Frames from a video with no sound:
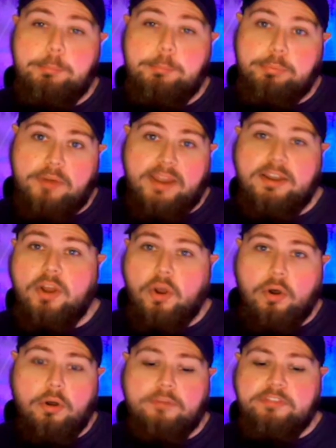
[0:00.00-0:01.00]
Brent
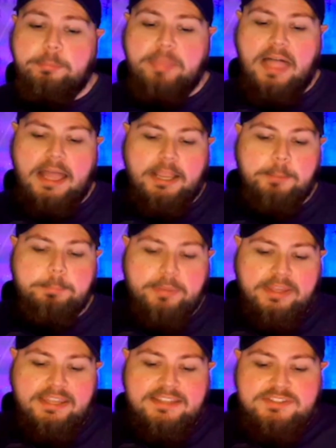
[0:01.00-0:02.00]
off the block,
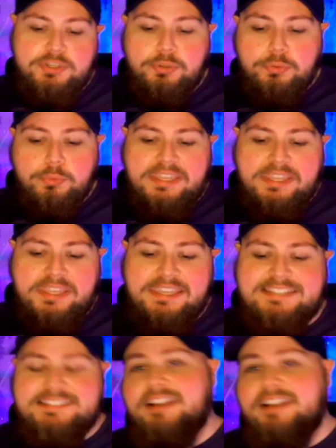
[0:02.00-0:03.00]
but it's who he
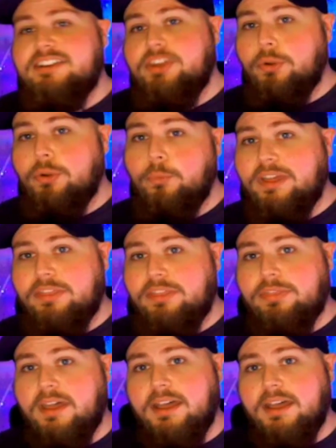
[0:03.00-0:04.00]
decided to go
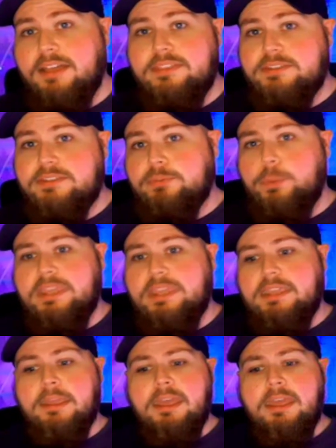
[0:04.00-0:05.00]
with this
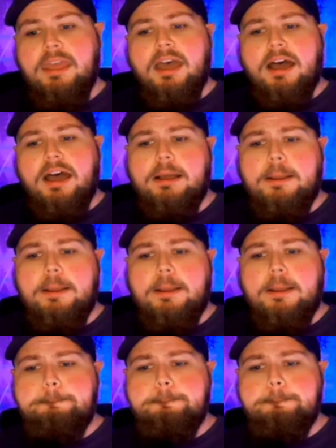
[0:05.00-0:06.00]
week.
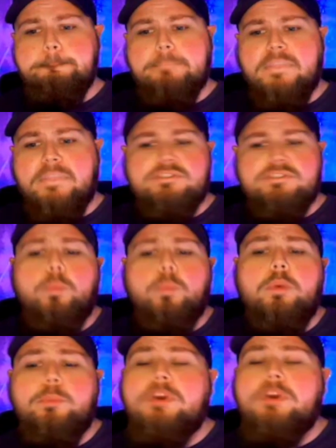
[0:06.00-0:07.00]
Because
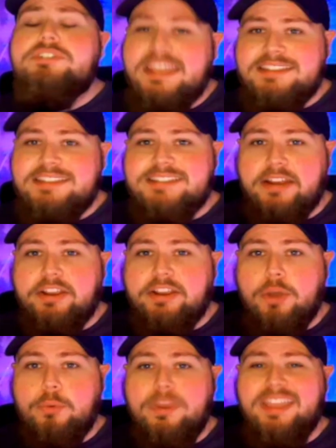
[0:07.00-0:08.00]
worst case
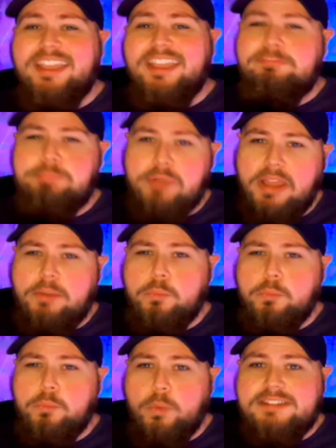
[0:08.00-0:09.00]
scenario, if Brent
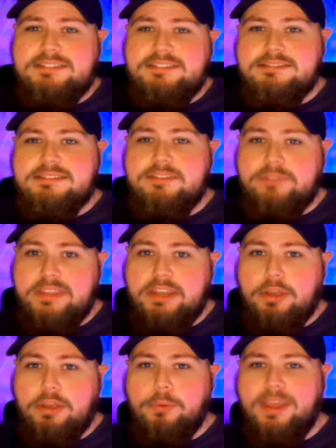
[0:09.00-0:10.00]
wins the
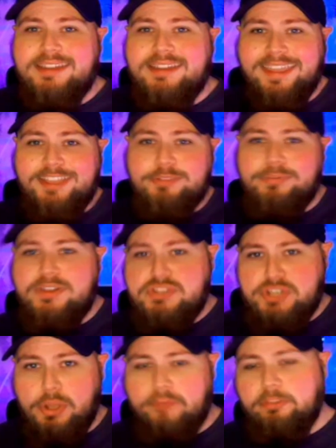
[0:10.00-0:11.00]
veto and takes
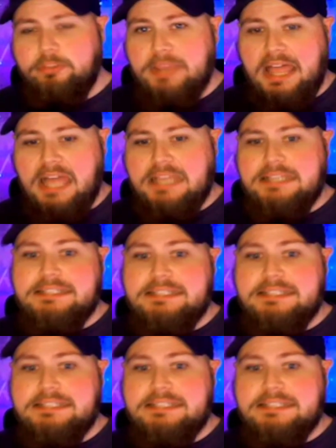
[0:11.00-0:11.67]
Frenchie off the block,